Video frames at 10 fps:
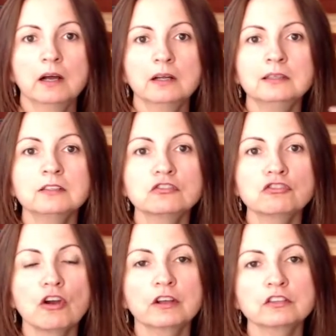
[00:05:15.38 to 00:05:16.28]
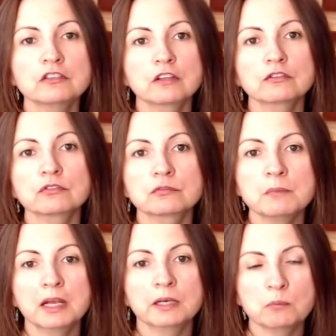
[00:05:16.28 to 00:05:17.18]
the strong is not so
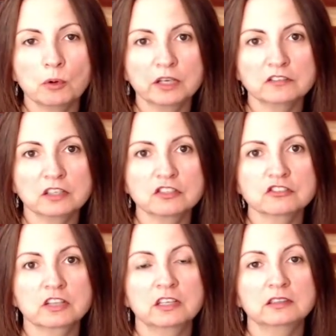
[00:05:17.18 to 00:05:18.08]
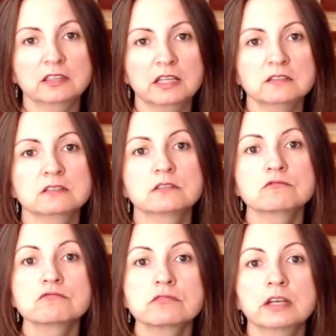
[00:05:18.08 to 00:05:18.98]
smell anymore. It's actually just gonna taste
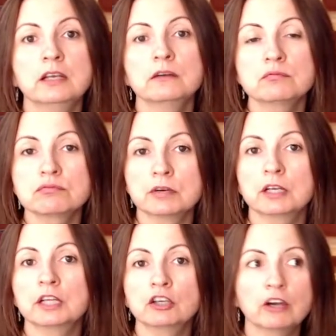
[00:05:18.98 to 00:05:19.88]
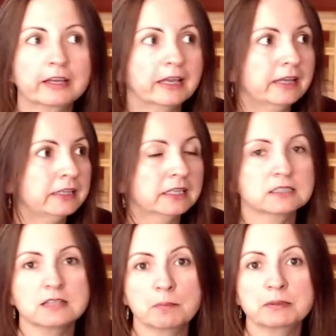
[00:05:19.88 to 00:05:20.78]
really, really good like any
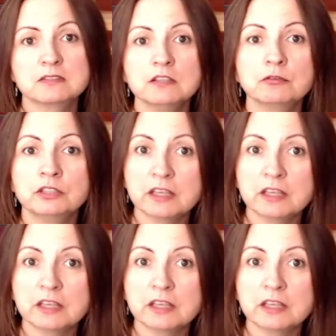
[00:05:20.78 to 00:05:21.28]
other type of seafood.